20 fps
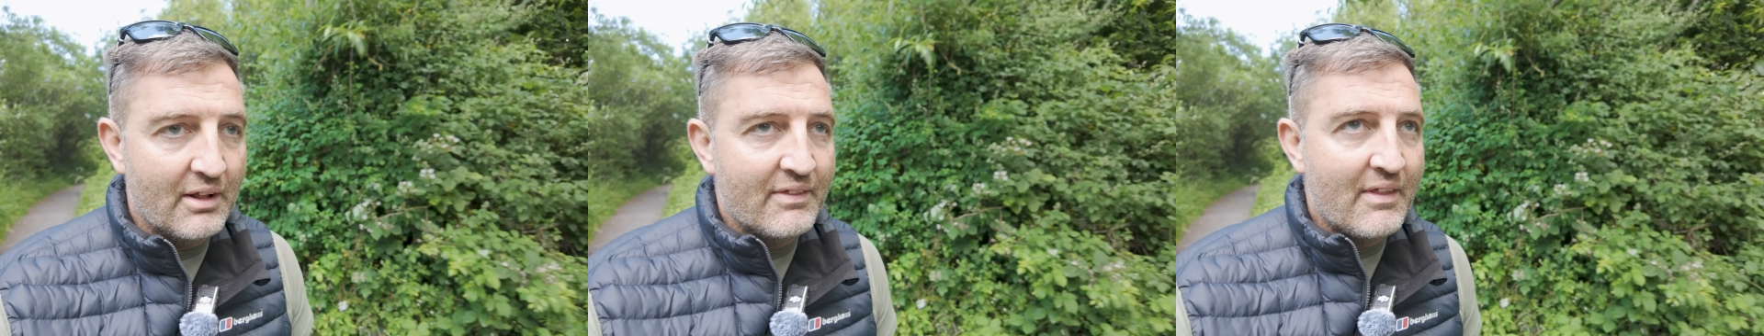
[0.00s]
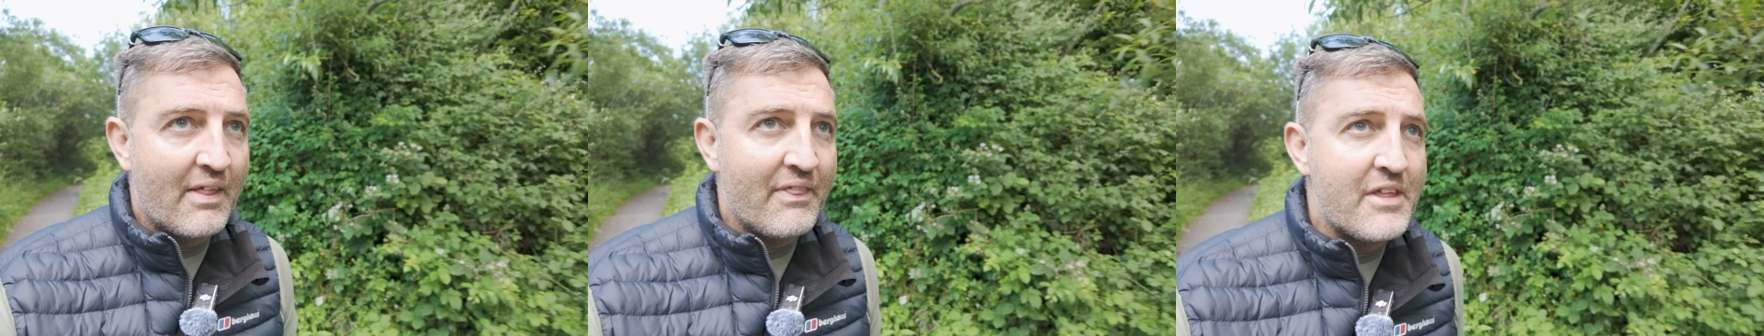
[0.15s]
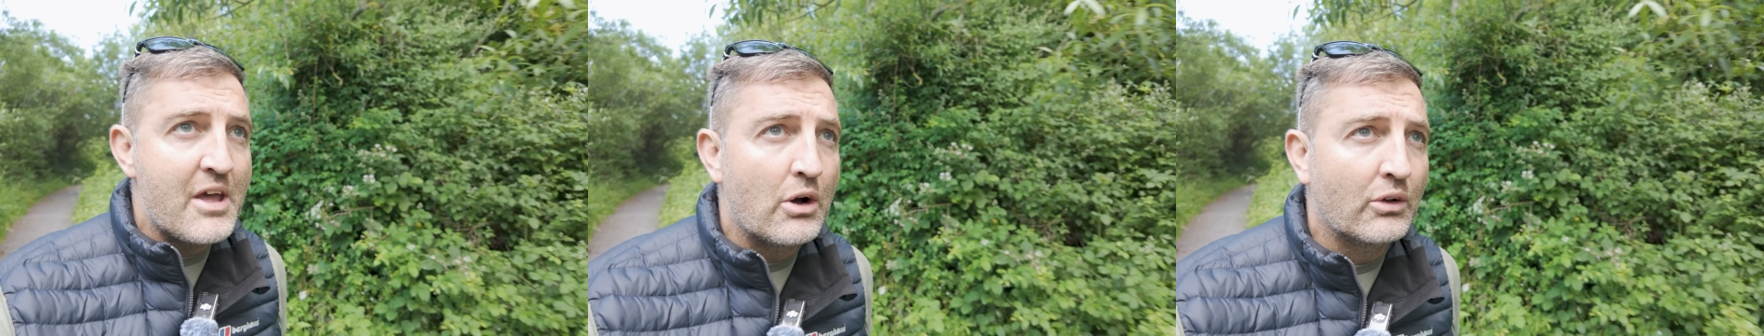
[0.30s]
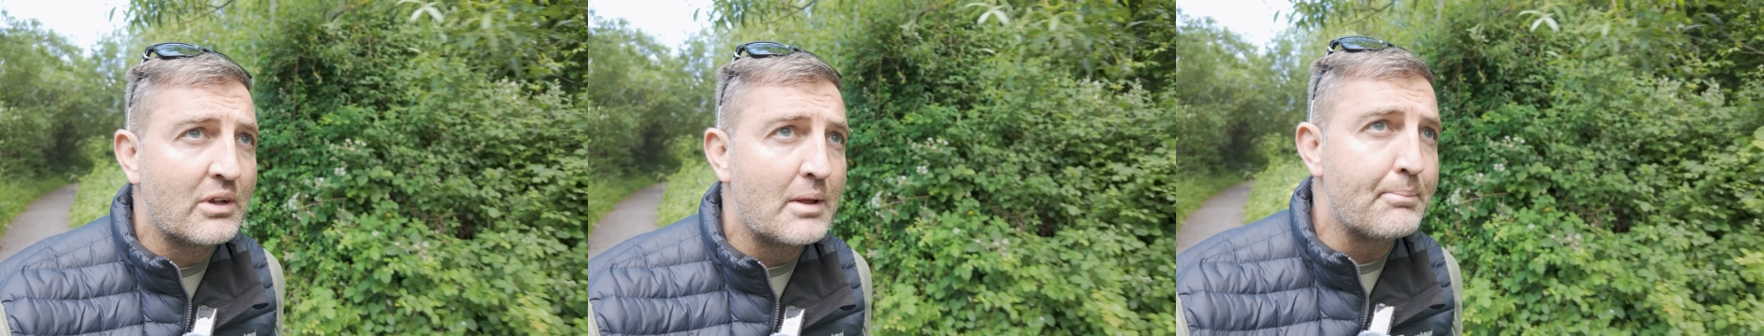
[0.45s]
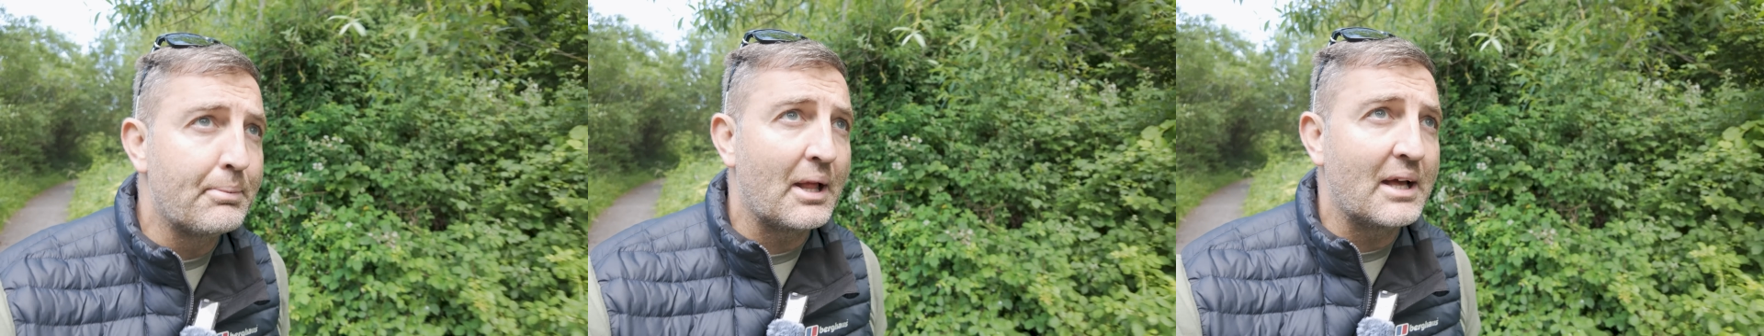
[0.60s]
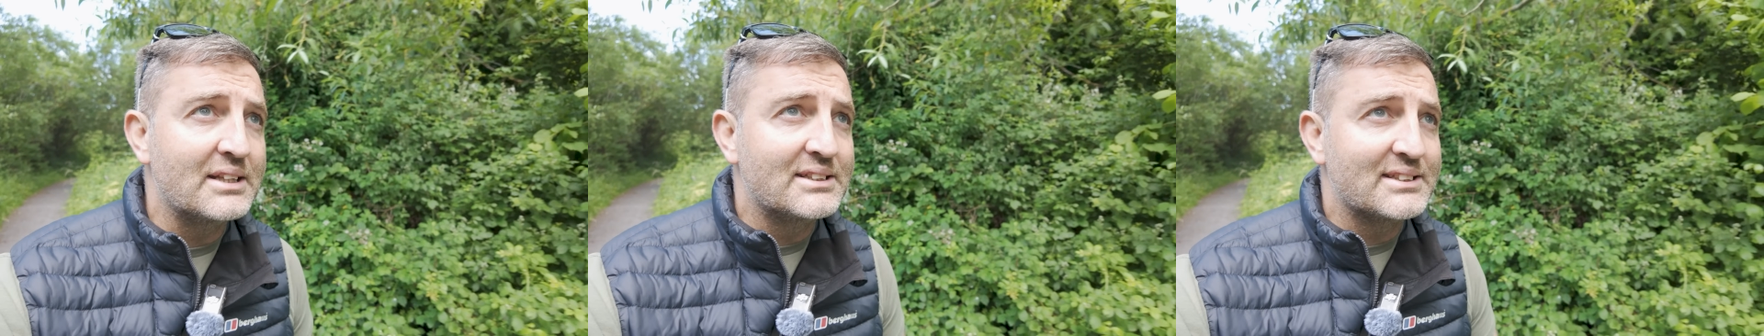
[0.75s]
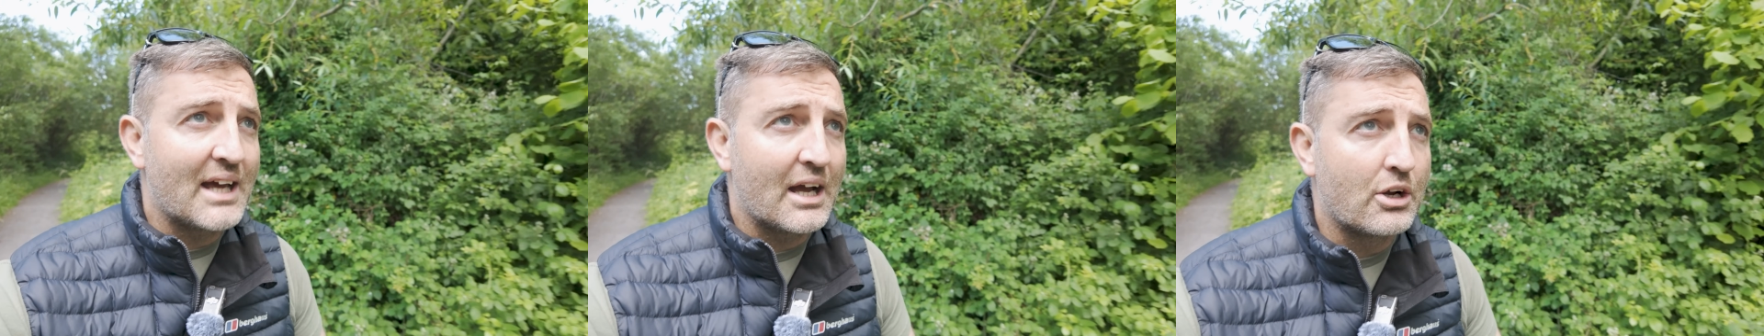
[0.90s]
And then the only
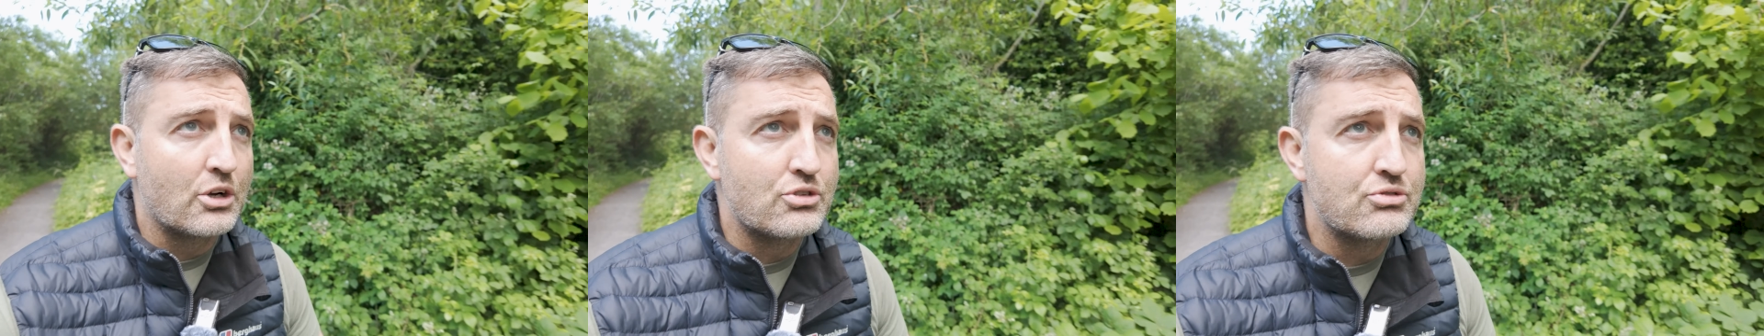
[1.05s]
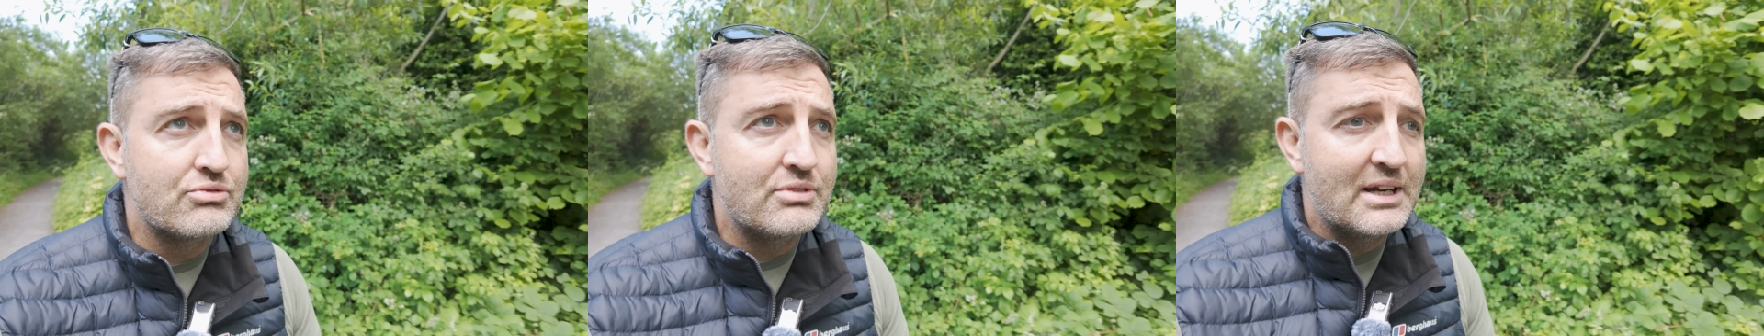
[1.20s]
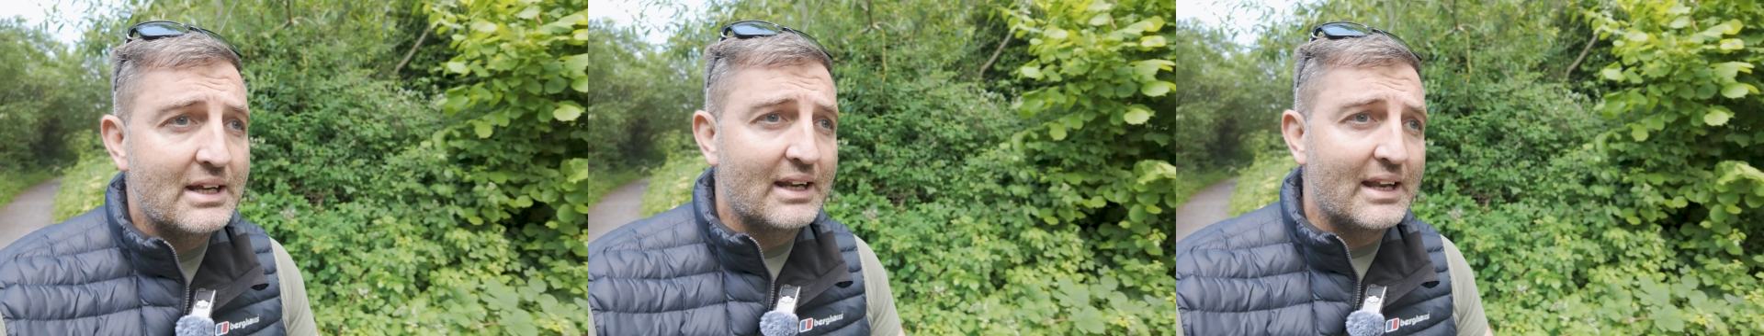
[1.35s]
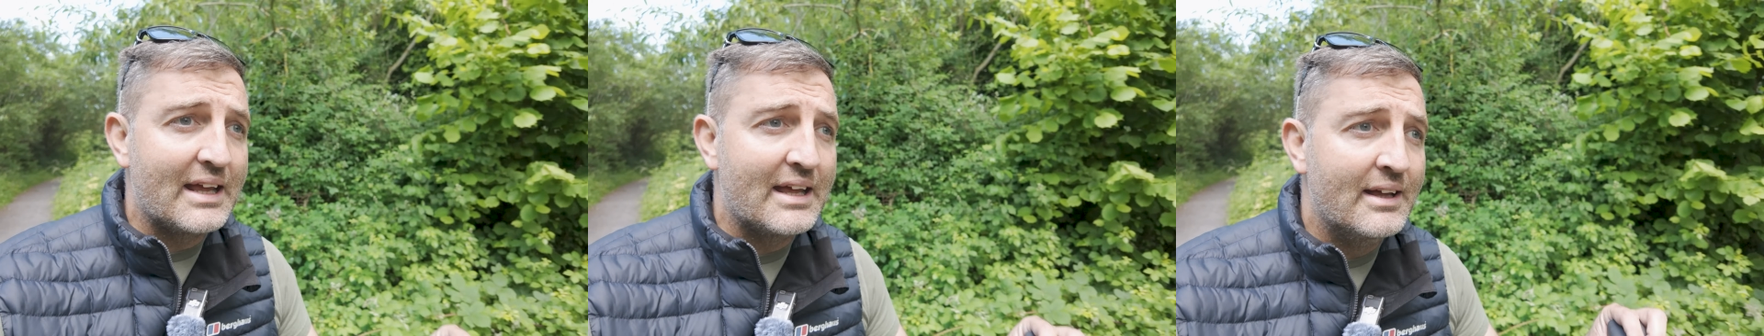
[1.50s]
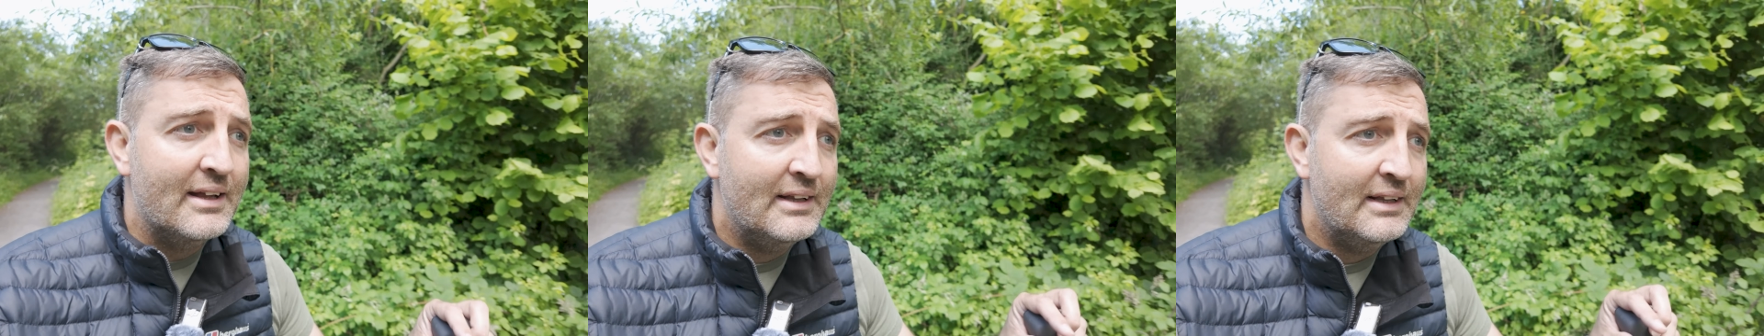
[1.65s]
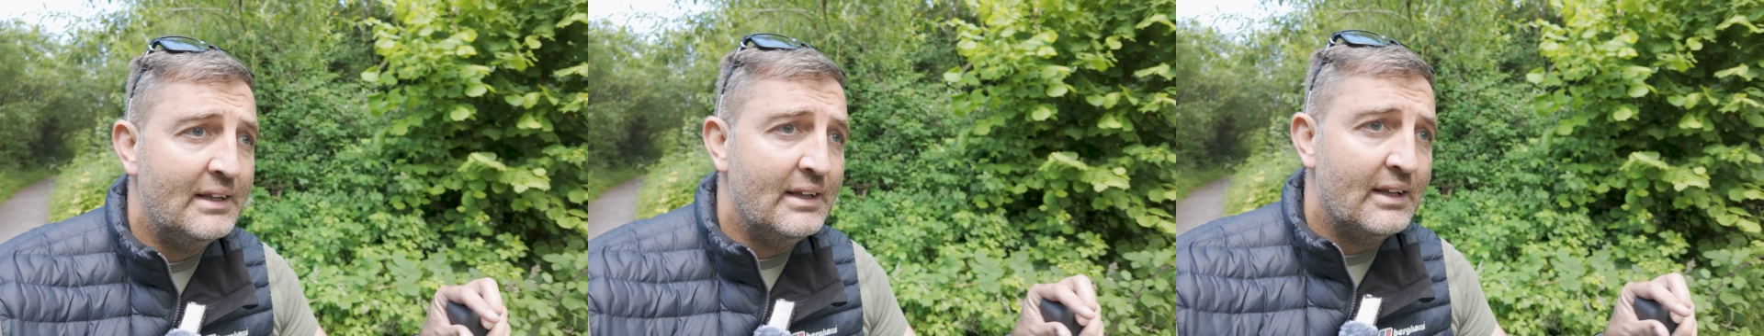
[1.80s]
place that I could really